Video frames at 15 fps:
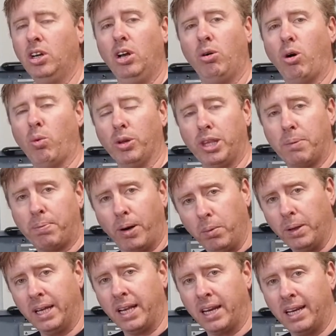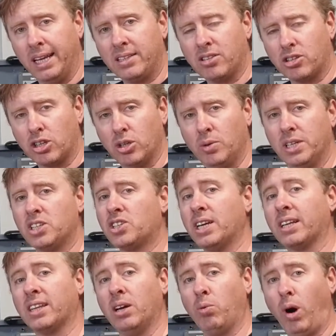Well, what they're probably going to need to do is check
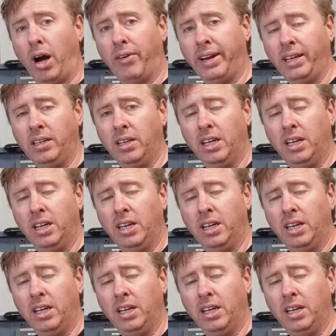their wiring,